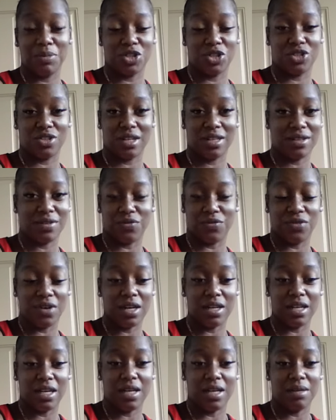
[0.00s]
Shut the
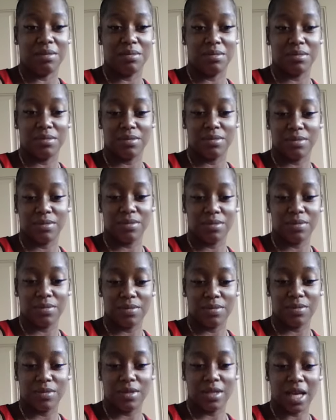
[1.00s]
fuck up.
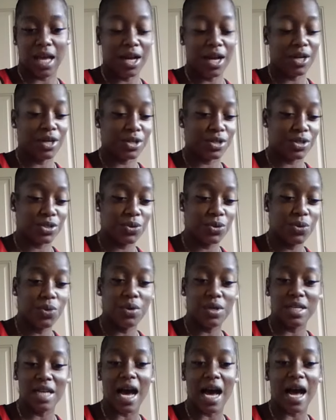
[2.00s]
I heard do
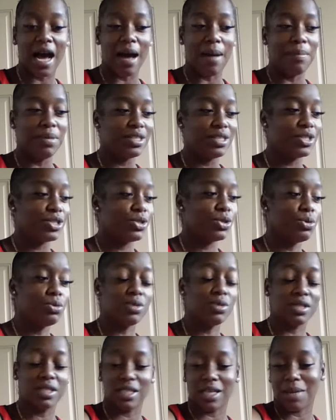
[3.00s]
or die, bitch. Do
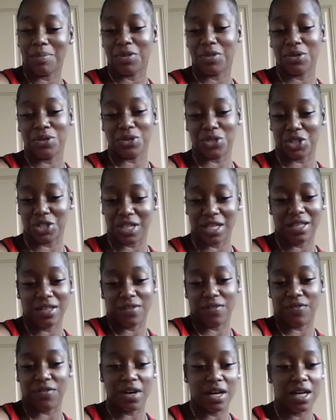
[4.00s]
something or shut
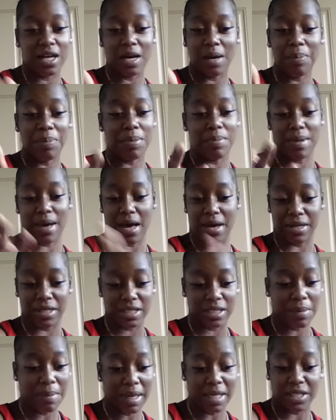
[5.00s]
the fuck up about it.
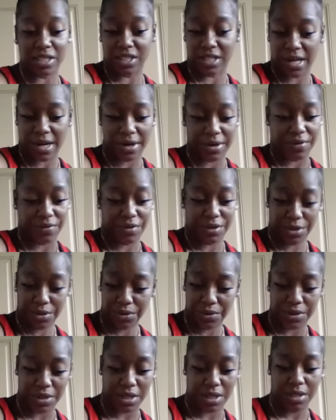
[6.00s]
Somebody's tired of
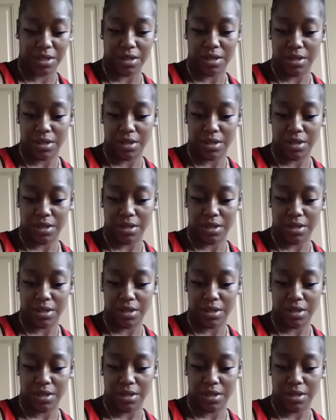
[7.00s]
hearing it.